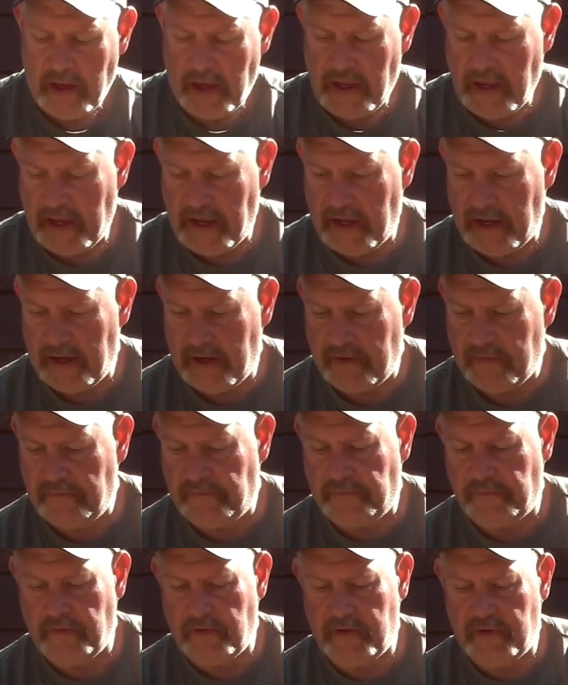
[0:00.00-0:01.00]
and
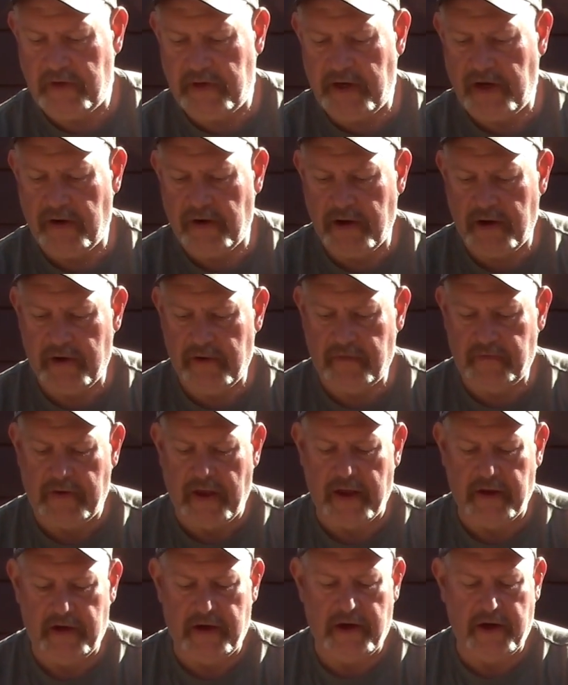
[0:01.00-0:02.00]
for deer hunters
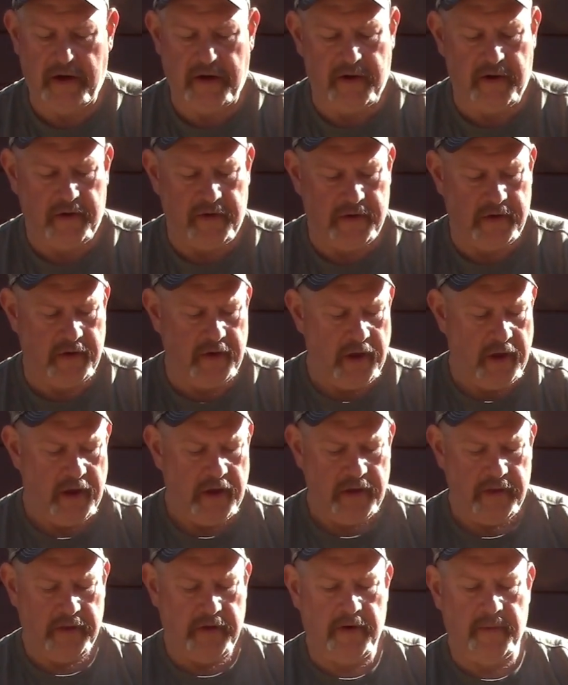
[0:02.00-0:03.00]
out there,
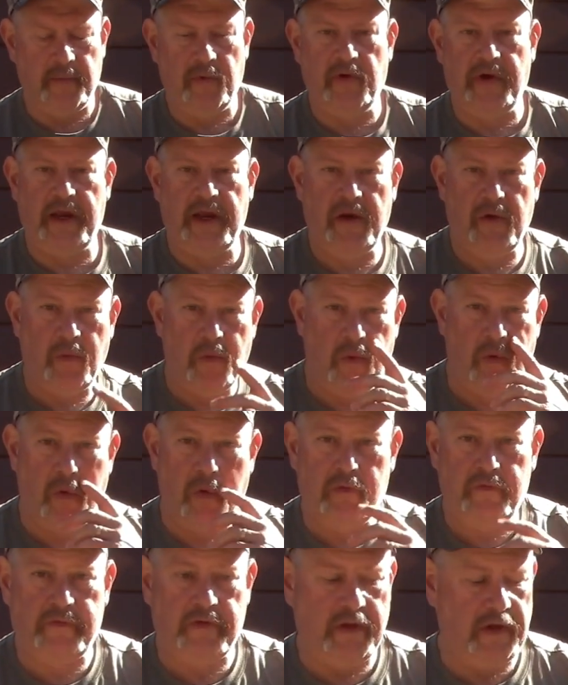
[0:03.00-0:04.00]
they're merino
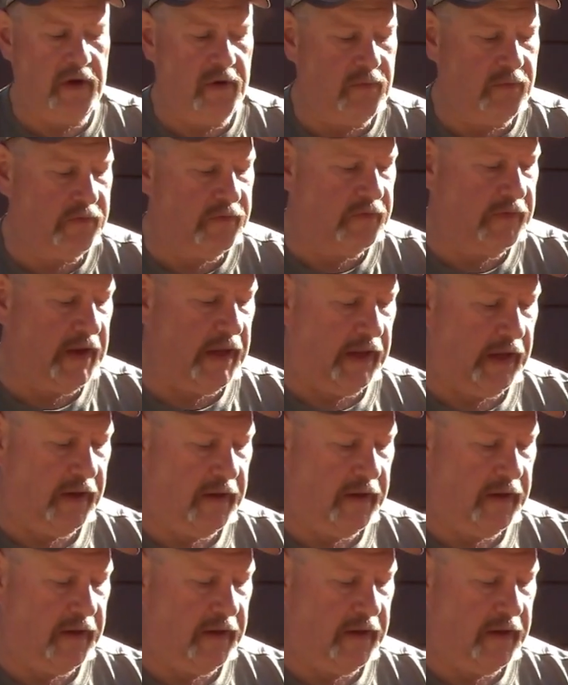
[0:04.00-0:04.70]
wool so they don't stink.